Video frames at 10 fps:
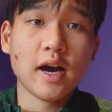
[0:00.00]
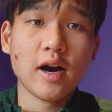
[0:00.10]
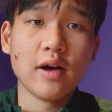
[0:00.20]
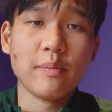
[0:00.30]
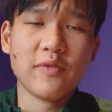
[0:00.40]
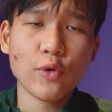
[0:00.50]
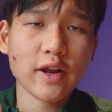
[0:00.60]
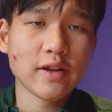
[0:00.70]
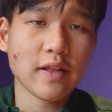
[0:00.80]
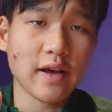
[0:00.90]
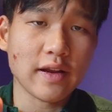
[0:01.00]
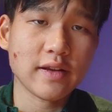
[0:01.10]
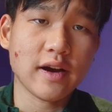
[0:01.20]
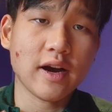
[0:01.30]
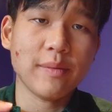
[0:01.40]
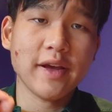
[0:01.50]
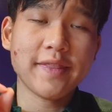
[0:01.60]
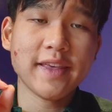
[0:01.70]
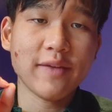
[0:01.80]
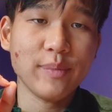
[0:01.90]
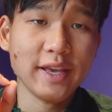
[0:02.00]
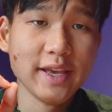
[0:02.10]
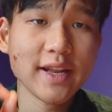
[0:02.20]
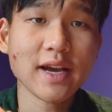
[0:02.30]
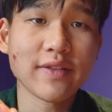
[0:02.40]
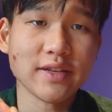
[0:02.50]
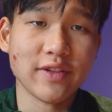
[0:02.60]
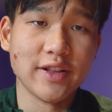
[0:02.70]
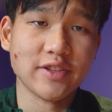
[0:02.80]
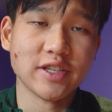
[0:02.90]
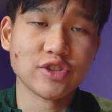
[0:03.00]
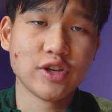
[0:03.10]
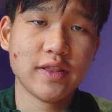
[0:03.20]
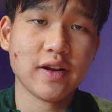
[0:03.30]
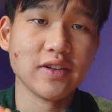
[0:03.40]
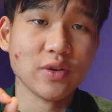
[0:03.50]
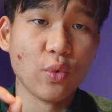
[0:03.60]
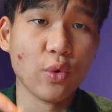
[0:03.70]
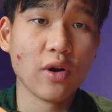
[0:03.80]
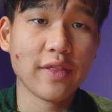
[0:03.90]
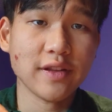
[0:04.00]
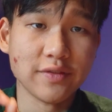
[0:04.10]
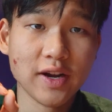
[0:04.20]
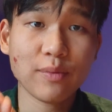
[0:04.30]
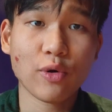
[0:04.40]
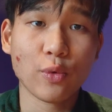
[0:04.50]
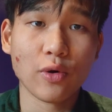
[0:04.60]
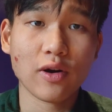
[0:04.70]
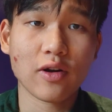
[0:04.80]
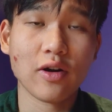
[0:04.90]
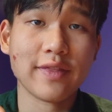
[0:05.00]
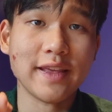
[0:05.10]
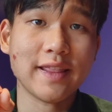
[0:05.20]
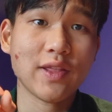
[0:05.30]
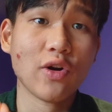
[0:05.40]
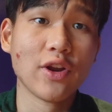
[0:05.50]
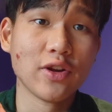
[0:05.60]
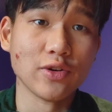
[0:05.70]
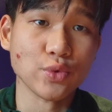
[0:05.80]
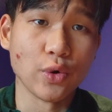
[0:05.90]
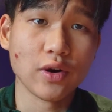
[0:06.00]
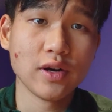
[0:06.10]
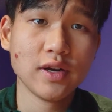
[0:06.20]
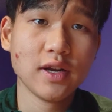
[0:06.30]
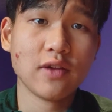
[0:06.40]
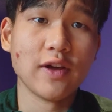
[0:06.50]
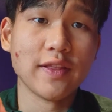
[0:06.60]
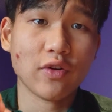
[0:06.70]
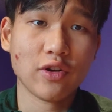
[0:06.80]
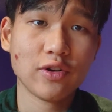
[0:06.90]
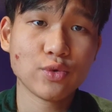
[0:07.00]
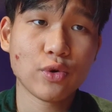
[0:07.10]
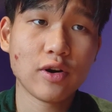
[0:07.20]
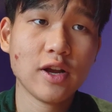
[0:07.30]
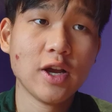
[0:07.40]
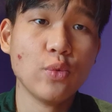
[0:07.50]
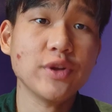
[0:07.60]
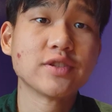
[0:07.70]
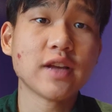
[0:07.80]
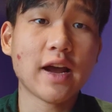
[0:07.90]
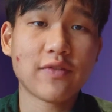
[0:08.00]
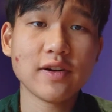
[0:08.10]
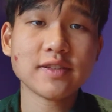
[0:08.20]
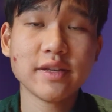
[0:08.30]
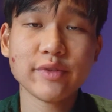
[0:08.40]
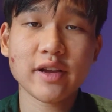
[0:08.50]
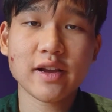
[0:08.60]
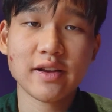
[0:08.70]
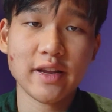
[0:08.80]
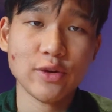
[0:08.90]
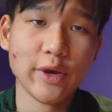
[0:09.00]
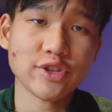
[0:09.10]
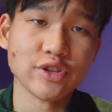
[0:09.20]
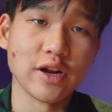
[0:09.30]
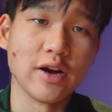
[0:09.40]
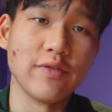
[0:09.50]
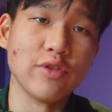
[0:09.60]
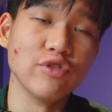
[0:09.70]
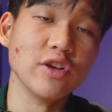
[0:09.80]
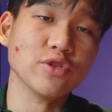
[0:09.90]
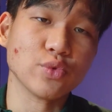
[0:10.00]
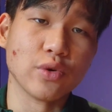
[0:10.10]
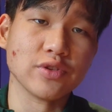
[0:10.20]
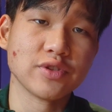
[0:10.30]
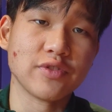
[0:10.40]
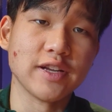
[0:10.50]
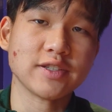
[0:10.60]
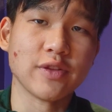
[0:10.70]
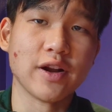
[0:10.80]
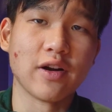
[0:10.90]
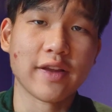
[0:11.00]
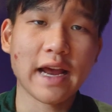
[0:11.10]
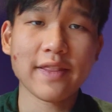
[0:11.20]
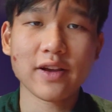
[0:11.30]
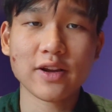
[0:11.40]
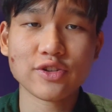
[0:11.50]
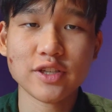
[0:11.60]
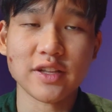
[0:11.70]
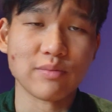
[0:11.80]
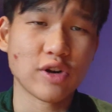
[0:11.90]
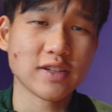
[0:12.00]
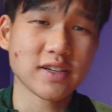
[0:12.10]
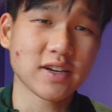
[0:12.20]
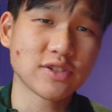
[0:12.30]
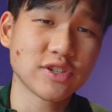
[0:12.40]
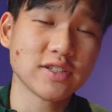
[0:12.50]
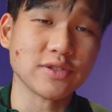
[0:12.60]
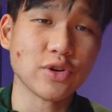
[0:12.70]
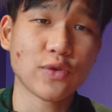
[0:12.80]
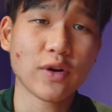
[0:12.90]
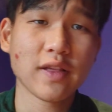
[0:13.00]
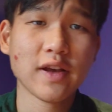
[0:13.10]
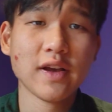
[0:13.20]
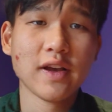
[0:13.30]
before we get into that, at the beginning of the 17th century, there's a very important war called the 30 Years' War. By the 30 Years' War, which at first seems like a continuation of the religious wars, right? So there are Catholic countries and Protestant countries and so forth.